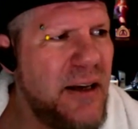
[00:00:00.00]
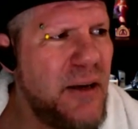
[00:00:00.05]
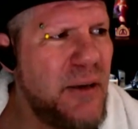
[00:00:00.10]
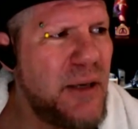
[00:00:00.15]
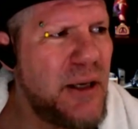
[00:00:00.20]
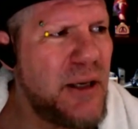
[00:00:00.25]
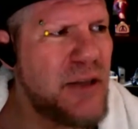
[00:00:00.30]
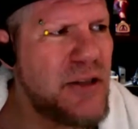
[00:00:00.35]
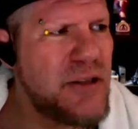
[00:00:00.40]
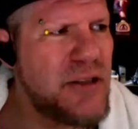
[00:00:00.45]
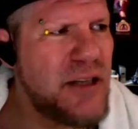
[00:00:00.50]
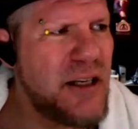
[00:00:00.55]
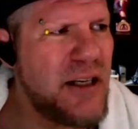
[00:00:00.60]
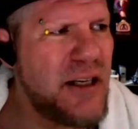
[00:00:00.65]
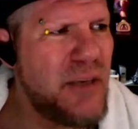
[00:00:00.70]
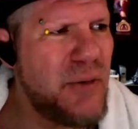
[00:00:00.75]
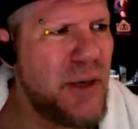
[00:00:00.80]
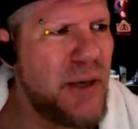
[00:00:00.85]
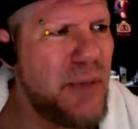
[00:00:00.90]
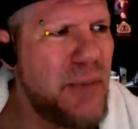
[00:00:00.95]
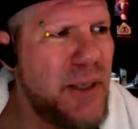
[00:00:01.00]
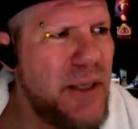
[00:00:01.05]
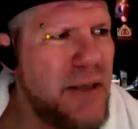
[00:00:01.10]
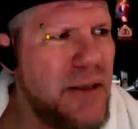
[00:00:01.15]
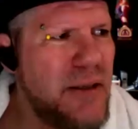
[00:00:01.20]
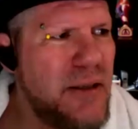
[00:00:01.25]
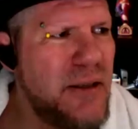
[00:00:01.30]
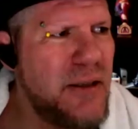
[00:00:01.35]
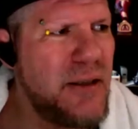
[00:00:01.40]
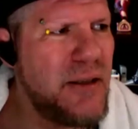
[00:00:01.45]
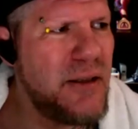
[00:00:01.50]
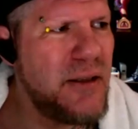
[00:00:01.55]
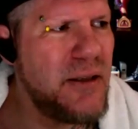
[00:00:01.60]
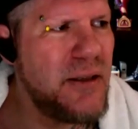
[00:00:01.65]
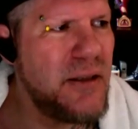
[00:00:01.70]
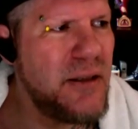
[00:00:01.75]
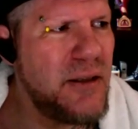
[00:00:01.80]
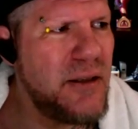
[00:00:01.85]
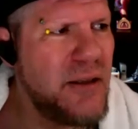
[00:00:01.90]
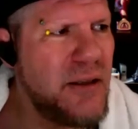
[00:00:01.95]
else was I going to recommend?
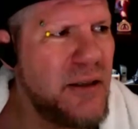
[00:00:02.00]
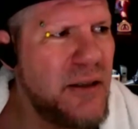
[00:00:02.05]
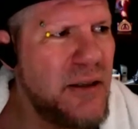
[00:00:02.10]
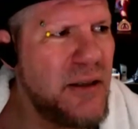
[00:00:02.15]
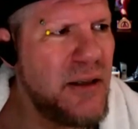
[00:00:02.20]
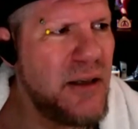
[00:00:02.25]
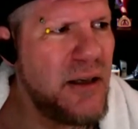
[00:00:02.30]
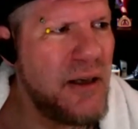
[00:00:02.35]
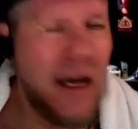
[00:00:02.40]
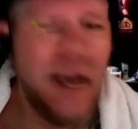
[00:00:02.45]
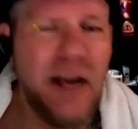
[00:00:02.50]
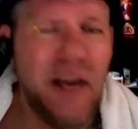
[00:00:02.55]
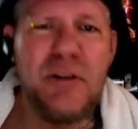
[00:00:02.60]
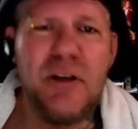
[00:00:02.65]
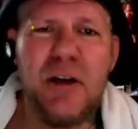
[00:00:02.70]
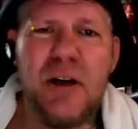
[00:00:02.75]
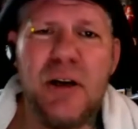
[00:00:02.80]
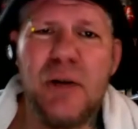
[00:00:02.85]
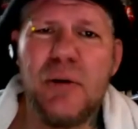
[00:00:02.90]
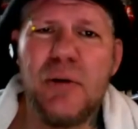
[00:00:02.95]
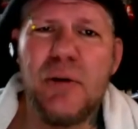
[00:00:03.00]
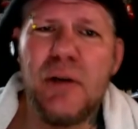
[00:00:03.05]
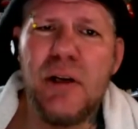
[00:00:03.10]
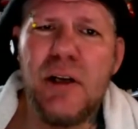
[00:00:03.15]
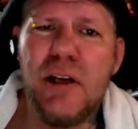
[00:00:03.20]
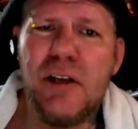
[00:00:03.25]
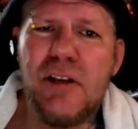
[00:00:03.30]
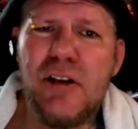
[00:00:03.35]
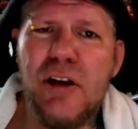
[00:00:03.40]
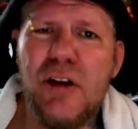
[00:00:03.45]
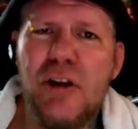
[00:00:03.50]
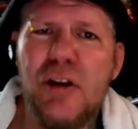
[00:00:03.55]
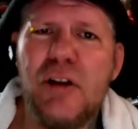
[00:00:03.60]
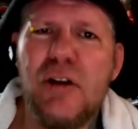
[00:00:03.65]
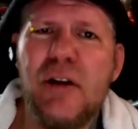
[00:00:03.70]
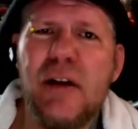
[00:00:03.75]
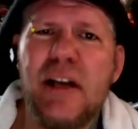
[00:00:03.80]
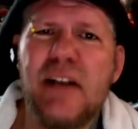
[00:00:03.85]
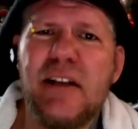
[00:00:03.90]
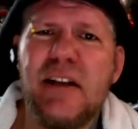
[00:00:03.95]
I don't know. So you
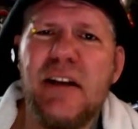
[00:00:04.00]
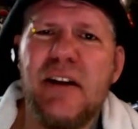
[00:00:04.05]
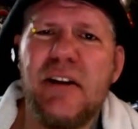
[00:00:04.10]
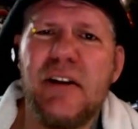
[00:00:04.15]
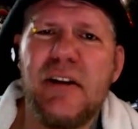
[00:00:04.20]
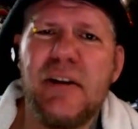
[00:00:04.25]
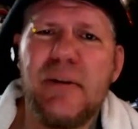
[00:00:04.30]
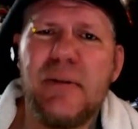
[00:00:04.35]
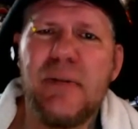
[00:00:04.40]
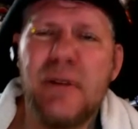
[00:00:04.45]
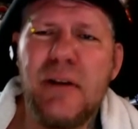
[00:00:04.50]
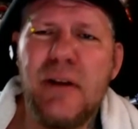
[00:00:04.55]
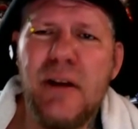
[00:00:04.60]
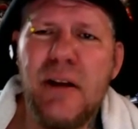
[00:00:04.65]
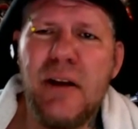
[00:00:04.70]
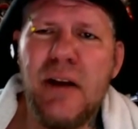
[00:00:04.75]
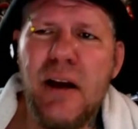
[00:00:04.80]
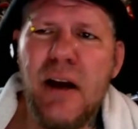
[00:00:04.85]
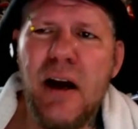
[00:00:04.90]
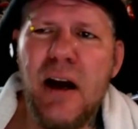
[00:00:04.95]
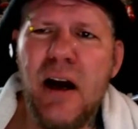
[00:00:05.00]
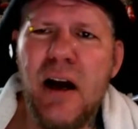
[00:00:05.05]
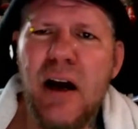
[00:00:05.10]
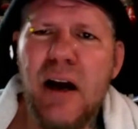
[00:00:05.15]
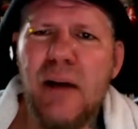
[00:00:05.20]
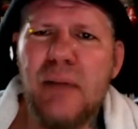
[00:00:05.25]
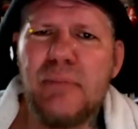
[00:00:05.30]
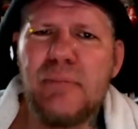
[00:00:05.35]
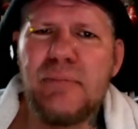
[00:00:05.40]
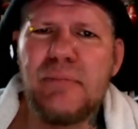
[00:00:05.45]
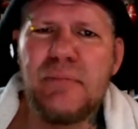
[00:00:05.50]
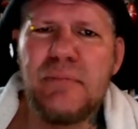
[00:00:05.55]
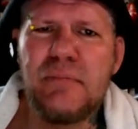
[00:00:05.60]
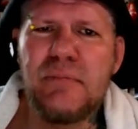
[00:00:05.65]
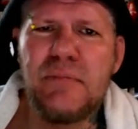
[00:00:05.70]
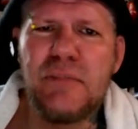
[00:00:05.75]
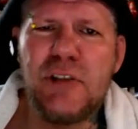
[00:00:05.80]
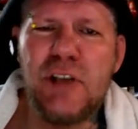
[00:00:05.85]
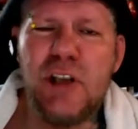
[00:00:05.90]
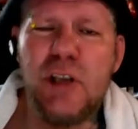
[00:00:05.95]
don't get to hear it.
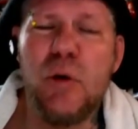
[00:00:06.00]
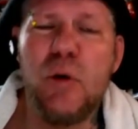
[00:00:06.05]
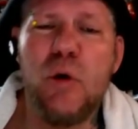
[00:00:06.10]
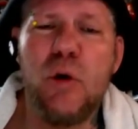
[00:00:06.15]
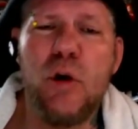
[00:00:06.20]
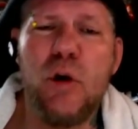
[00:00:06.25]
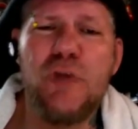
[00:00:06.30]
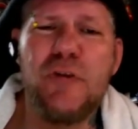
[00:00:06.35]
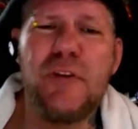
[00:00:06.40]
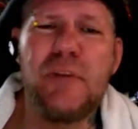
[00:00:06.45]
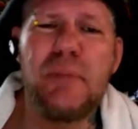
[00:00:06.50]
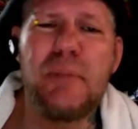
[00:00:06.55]
So Orphan